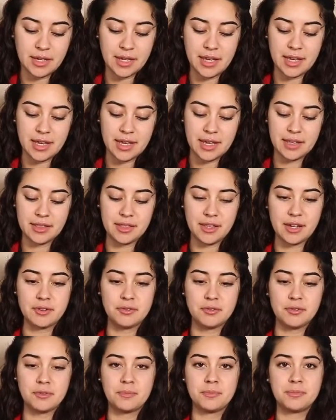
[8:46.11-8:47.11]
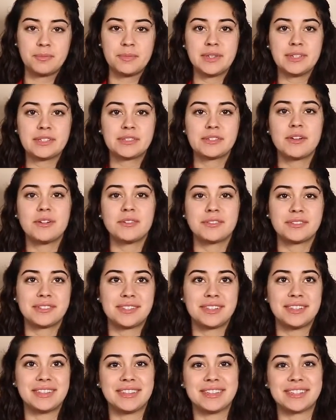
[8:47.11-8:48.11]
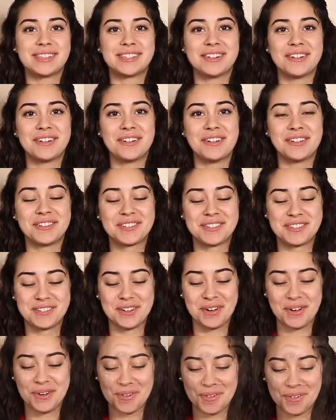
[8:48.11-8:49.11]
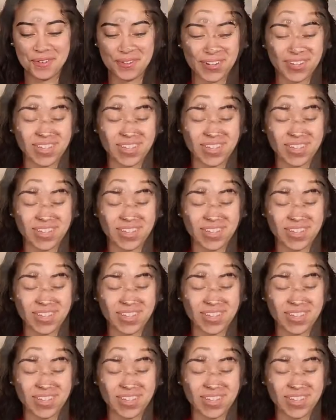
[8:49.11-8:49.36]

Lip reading: And there will be salt in this also.